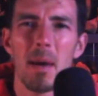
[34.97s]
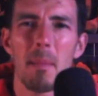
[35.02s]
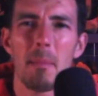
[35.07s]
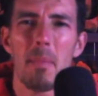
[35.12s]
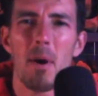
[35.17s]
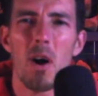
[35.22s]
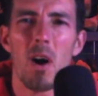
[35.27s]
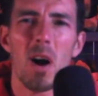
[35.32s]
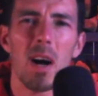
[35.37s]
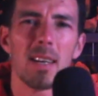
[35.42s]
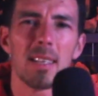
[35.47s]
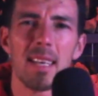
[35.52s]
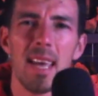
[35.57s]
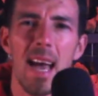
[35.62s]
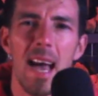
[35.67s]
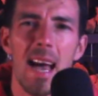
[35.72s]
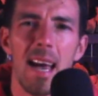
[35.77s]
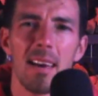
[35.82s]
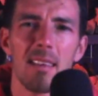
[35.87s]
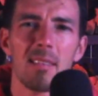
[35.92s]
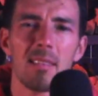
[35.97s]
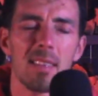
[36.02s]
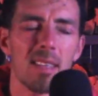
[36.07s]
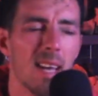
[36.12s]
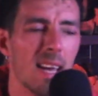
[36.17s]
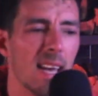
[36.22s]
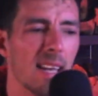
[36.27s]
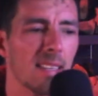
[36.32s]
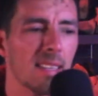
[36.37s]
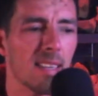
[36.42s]
podcast, and
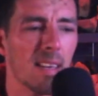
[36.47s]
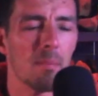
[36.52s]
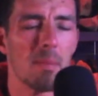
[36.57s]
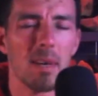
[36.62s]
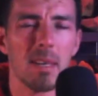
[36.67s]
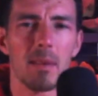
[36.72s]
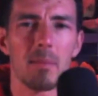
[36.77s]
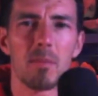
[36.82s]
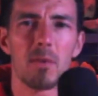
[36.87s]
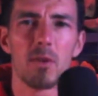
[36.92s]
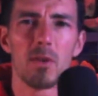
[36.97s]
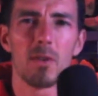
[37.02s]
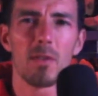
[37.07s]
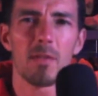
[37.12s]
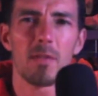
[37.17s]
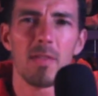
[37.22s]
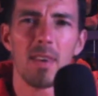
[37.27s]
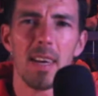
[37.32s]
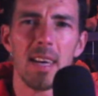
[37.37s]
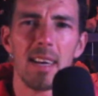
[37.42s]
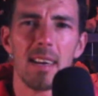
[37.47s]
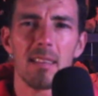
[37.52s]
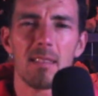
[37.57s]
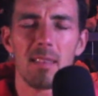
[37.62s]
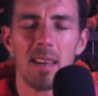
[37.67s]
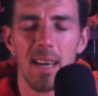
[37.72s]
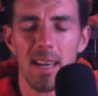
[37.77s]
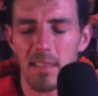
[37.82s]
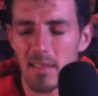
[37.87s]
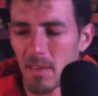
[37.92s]
I had to get my computer fixed.
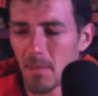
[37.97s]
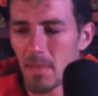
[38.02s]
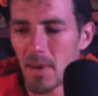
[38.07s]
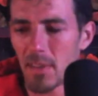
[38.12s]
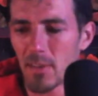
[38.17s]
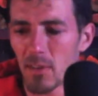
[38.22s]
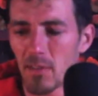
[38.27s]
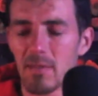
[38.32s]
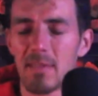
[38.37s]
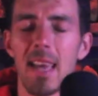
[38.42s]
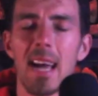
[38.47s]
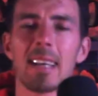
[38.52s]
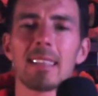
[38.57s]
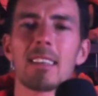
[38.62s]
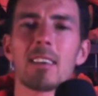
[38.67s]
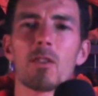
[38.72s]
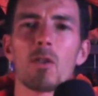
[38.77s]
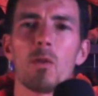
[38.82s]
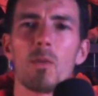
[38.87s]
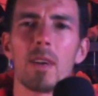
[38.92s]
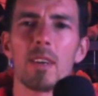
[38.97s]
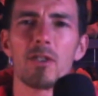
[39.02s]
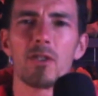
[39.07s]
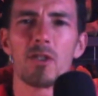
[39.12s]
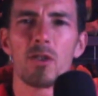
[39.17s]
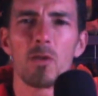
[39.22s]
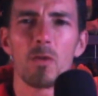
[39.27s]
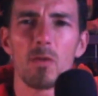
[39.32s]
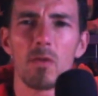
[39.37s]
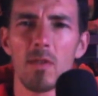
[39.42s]
I had some other technical
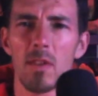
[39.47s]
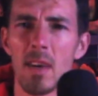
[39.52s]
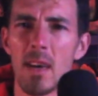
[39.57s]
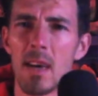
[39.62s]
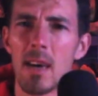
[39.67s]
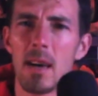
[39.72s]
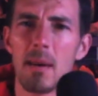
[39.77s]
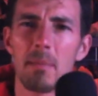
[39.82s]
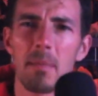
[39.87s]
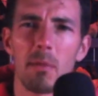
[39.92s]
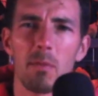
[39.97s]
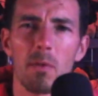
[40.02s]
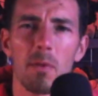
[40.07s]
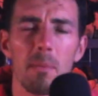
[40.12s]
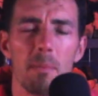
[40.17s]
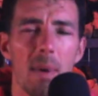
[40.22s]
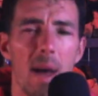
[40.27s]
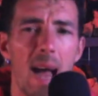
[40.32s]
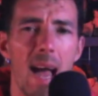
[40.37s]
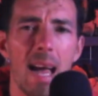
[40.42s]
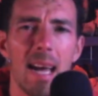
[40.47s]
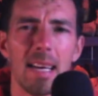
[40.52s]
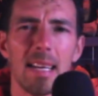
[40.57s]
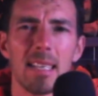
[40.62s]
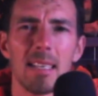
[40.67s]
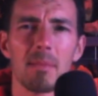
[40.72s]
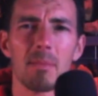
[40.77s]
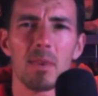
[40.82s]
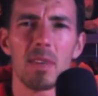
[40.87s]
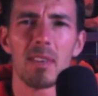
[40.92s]
issues, but we're back,
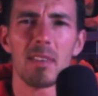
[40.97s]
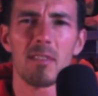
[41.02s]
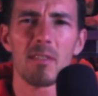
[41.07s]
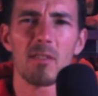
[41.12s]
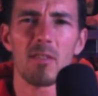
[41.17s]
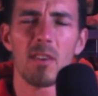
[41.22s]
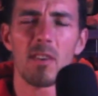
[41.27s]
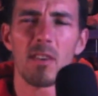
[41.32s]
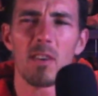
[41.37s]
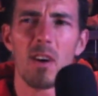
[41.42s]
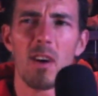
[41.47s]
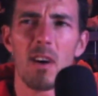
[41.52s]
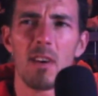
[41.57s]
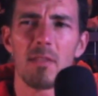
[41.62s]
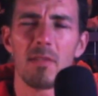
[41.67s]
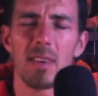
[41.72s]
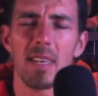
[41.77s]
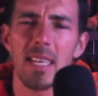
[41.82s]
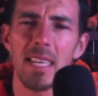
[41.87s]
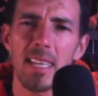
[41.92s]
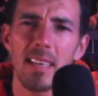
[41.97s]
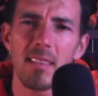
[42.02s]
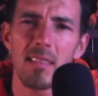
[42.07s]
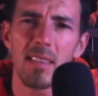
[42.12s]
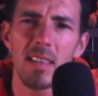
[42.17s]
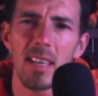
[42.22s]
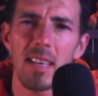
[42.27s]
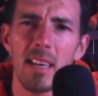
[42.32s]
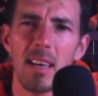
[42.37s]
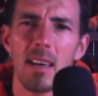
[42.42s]
and I'm going to start off
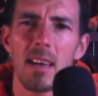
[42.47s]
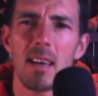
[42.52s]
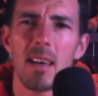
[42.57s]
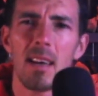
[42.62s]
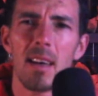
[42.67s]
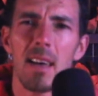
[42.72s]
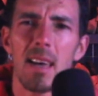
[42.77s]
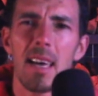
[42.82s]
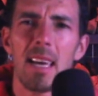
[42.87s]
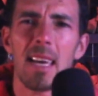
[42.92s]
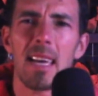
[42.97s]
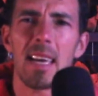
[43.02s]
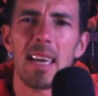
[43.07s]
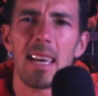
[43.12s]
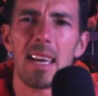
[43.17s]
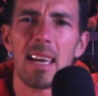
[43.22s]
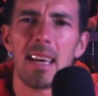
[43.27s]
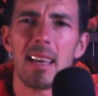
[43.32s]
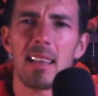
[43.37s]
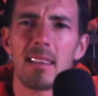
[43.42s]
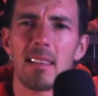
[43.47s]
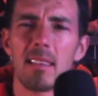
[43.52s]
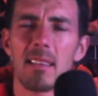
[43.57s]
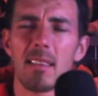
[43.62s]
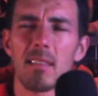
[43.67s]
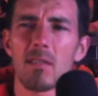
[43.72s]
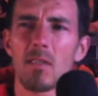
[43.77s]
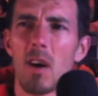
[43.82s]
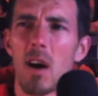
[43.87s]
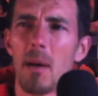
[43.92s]
easy. And
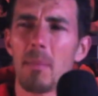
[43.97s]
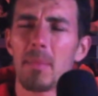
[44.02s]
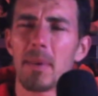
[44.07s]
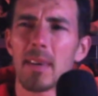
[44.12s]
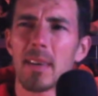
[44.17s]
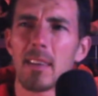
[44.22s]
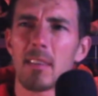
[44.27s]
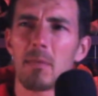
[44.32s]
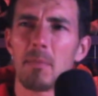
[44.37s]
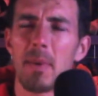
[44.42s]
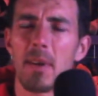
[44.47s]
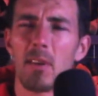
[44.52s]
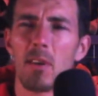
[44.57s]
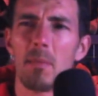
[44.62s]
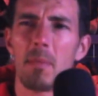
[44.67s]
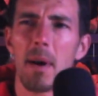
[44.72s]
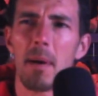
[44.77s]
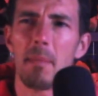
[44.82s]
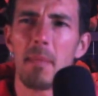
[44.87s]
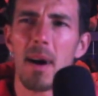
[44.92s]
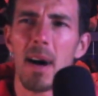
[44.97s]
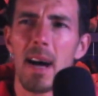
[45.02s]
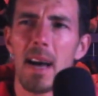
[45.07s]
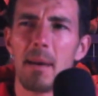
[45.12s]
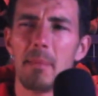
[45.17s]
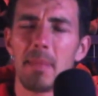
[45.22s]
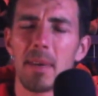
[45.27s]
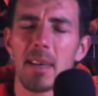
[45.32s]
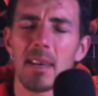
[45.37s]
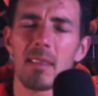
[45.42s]
this topic has been on my
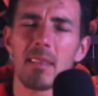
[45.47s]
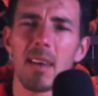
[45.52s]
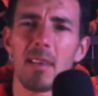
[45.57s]
mind because